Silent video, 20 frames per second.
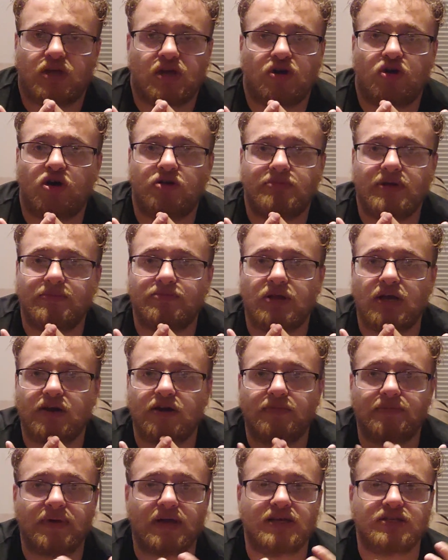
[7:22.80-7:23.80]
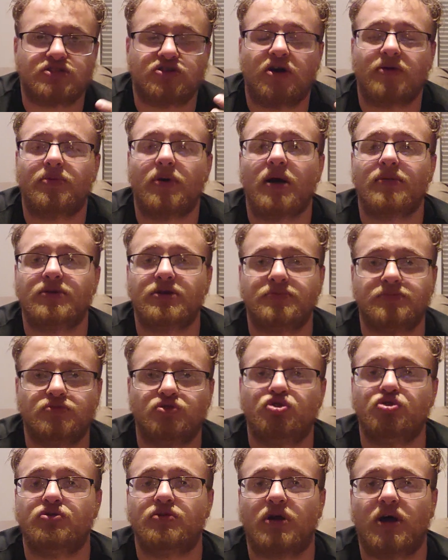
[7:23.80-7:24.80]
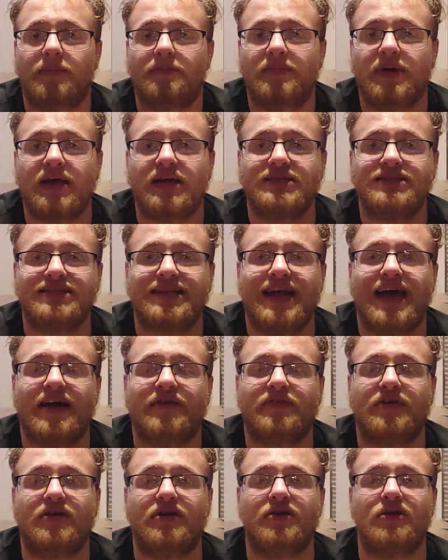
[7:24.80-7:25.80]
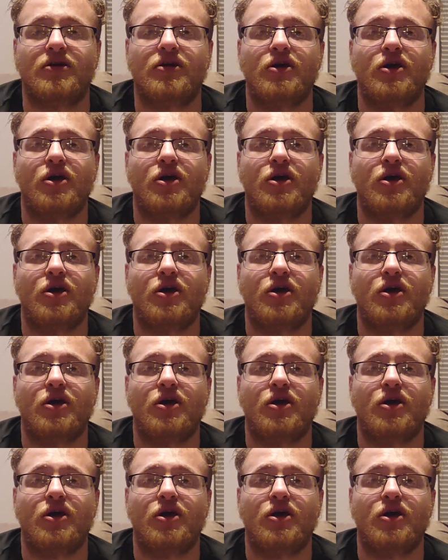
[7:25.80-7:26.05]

can all be played on bass. So I'll probably do it on bass and have a